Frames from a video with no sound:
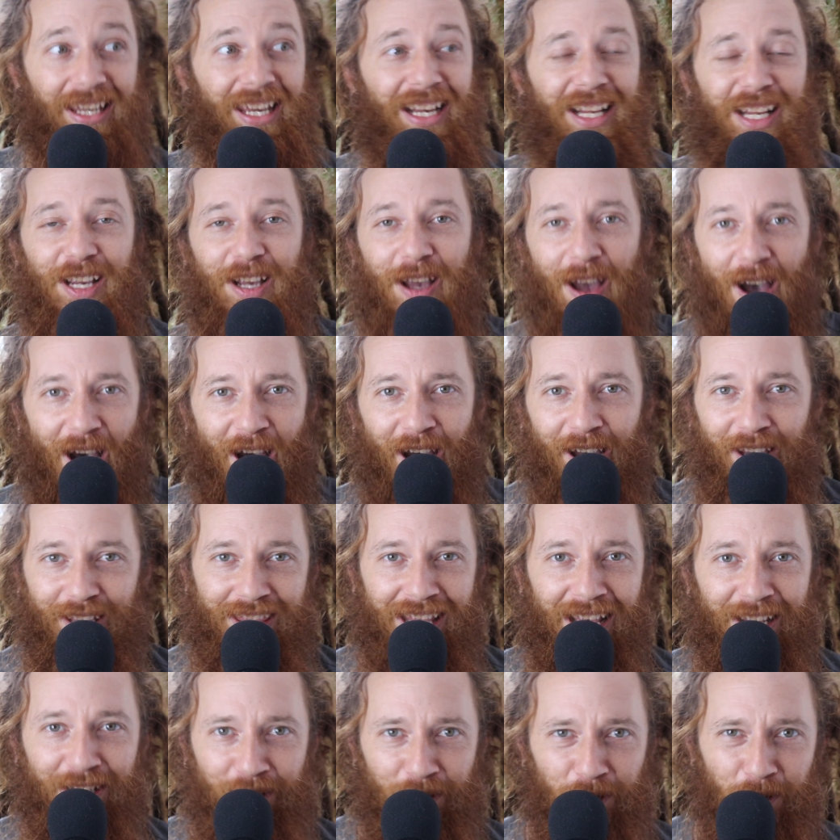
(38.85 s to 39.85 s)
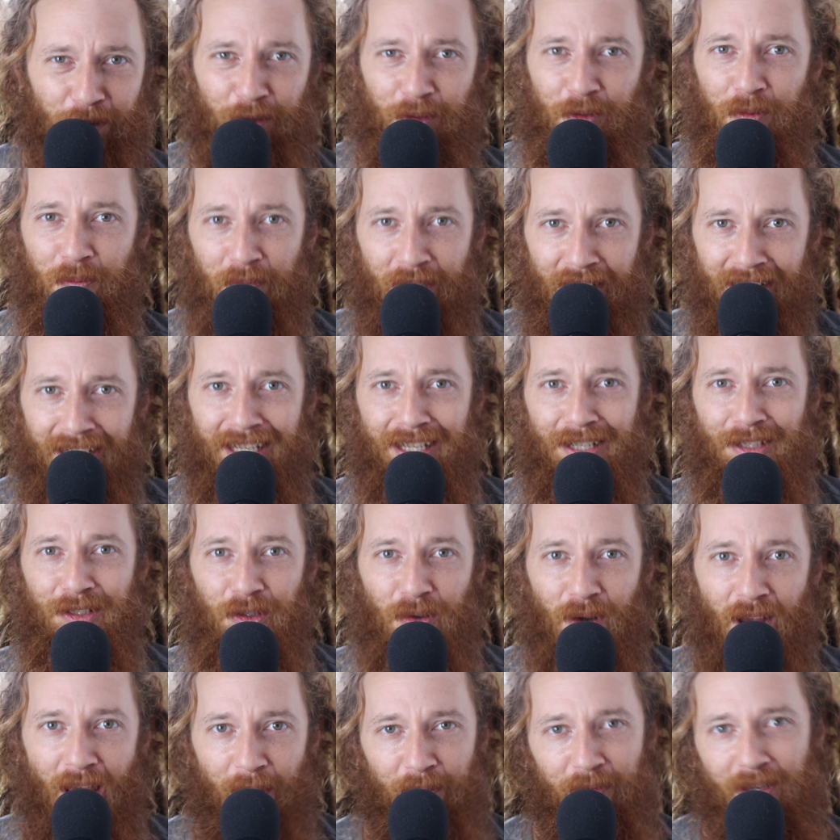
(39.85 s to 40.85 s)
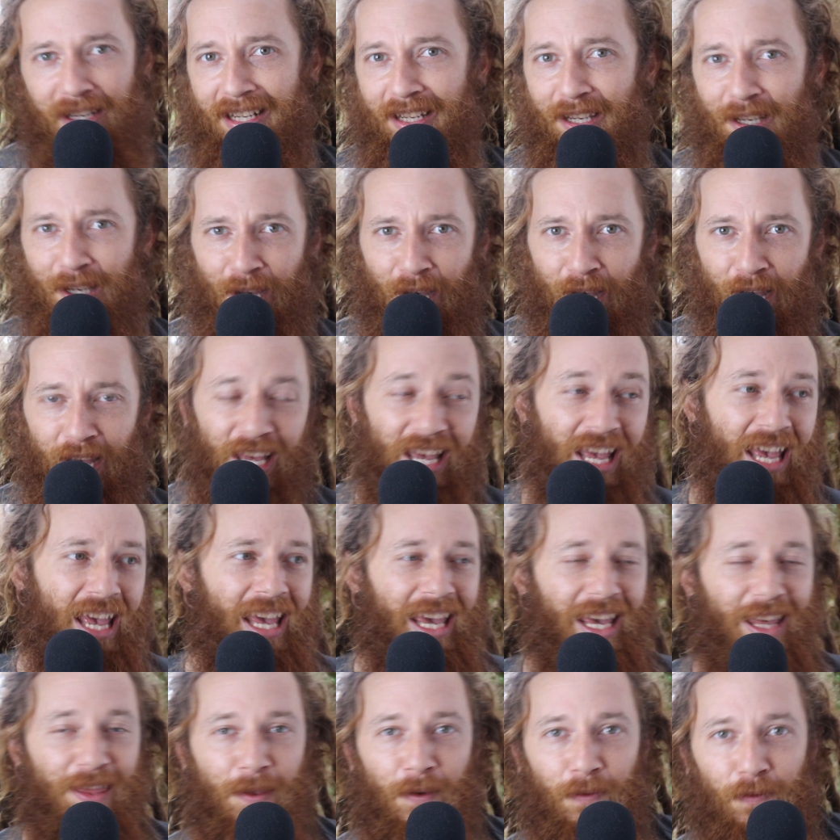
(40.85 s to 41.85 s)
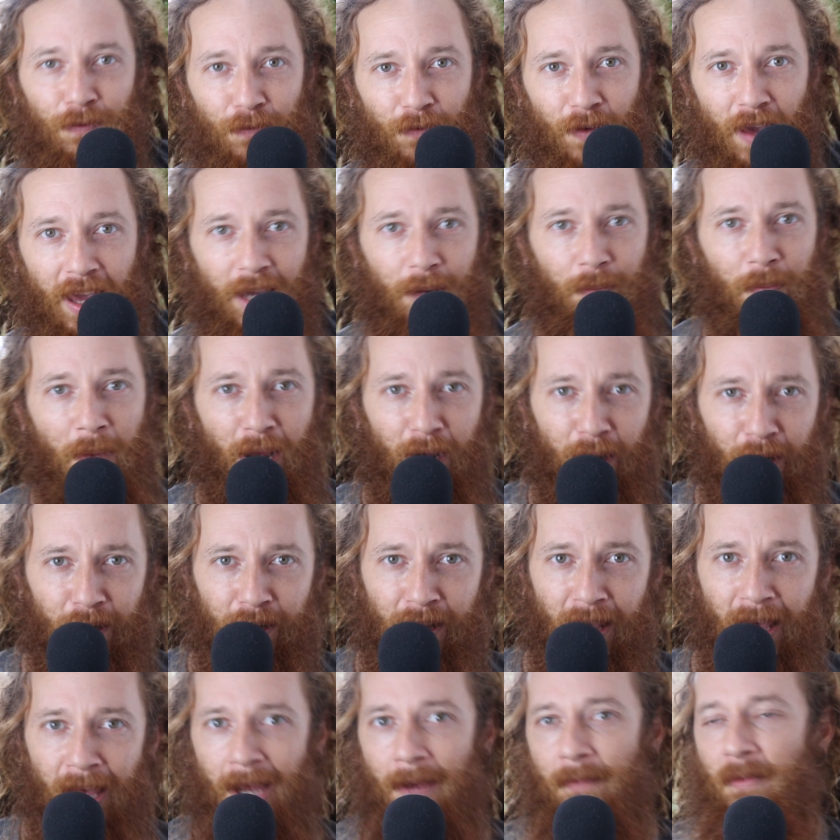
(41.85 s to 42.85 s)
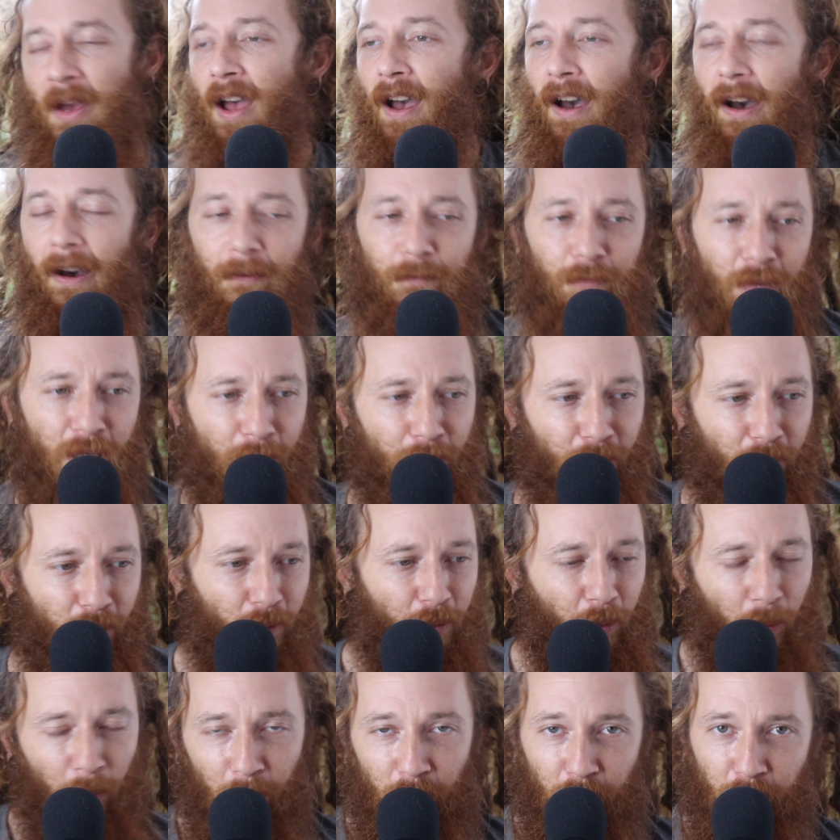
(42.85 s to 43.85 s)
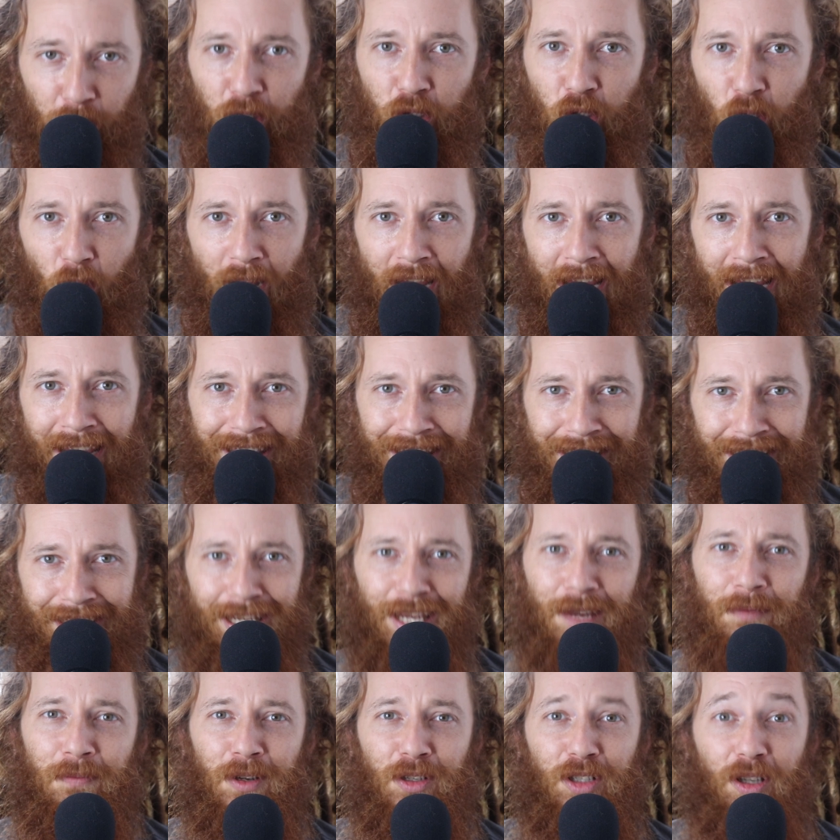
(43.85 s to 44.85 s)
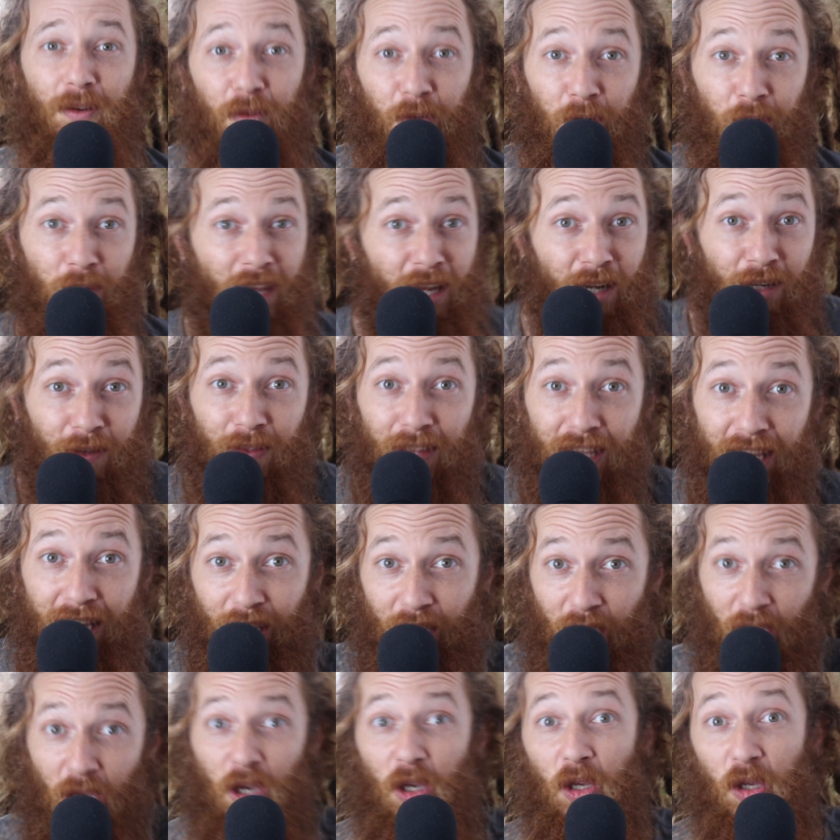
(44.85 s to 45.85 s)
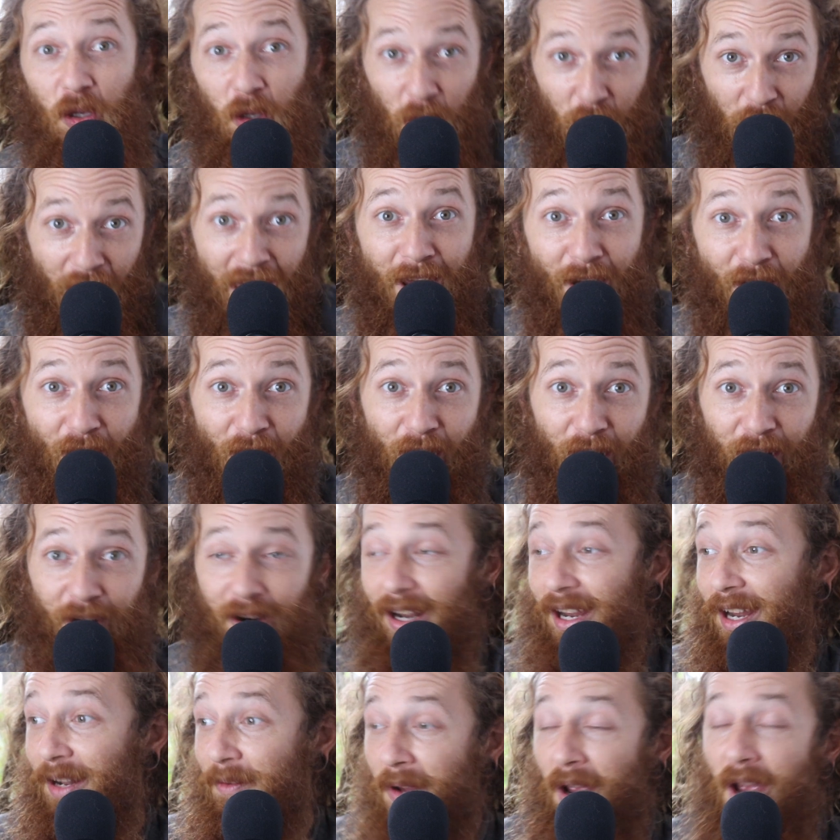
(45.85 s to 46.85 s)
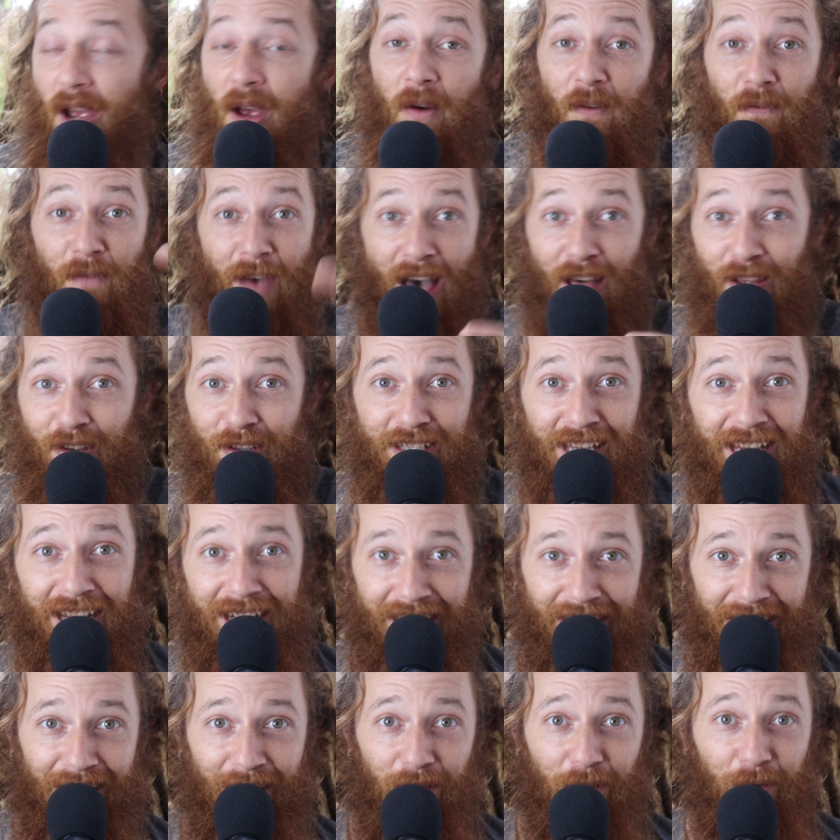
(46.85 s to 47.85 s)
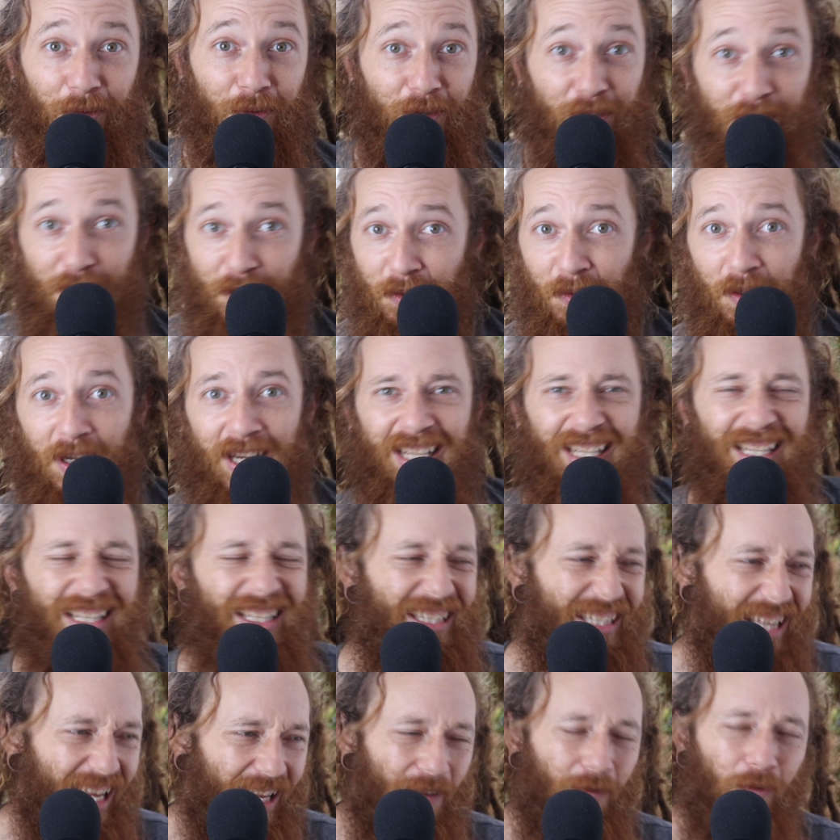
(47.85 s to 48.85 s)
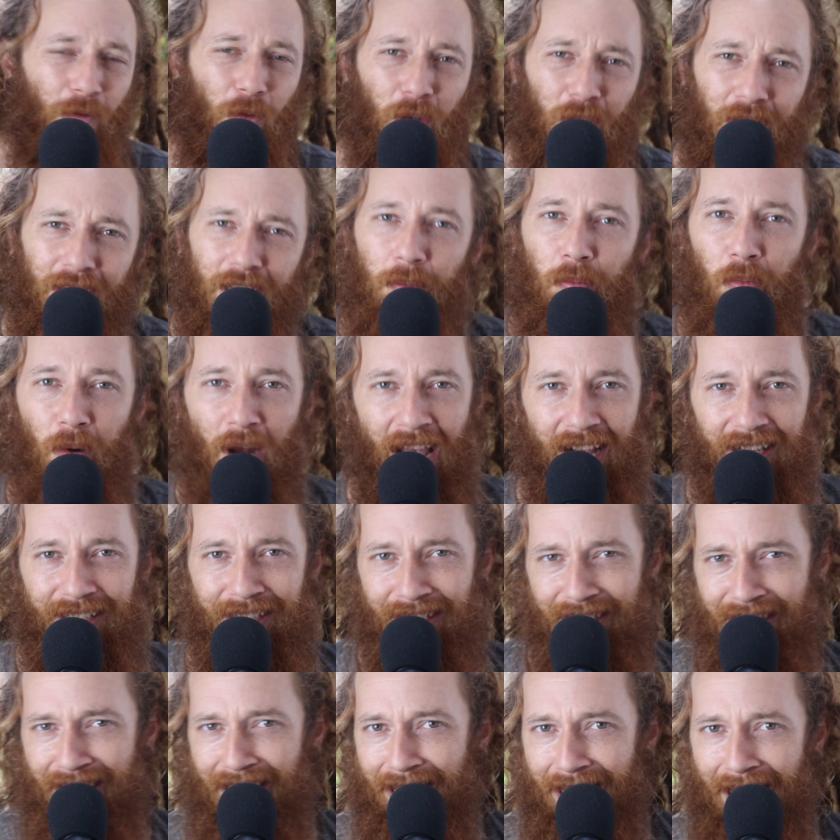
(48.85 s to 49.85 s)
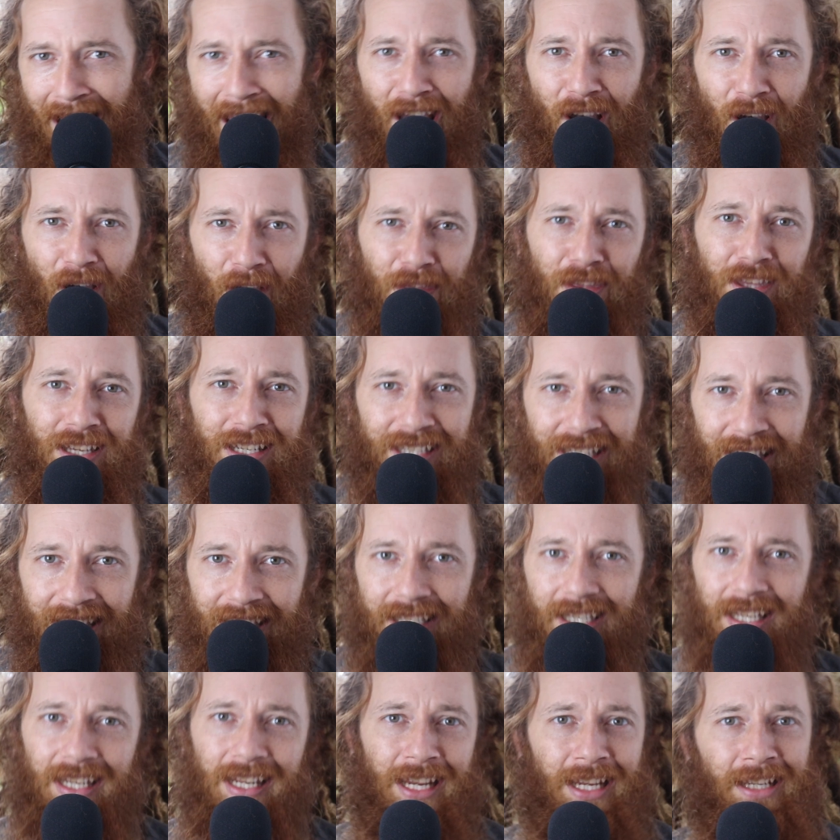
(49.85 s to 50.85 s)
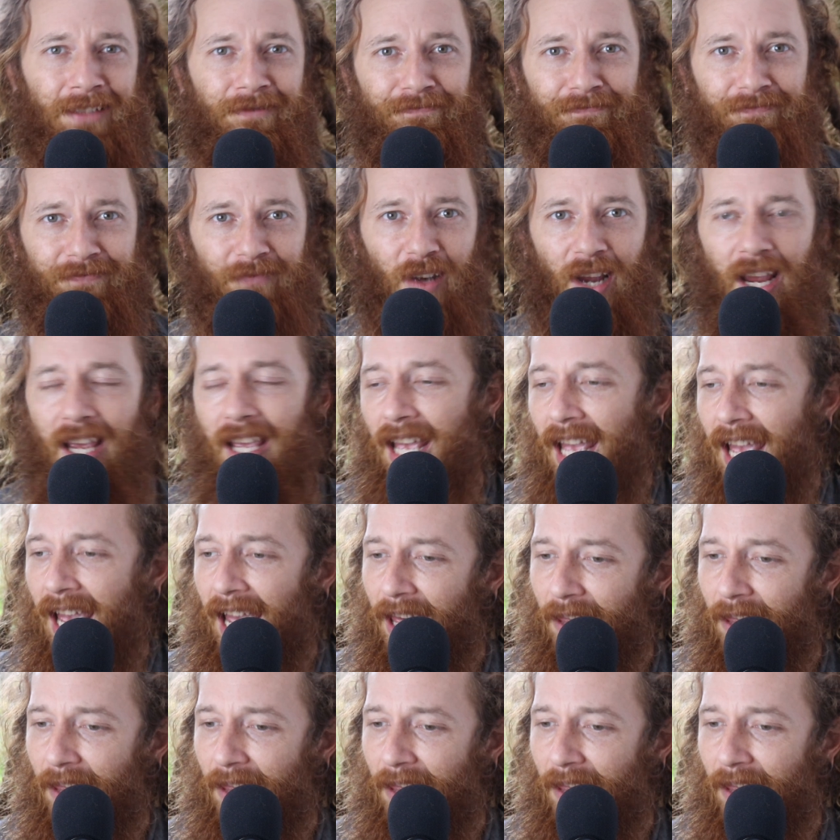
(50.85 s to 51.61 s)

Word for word: Getting caught in that social media trap, getting caught in the fake paradigm of people portraying this image of who they think they are and validating it through a screen instead of really practicing that authenticity right?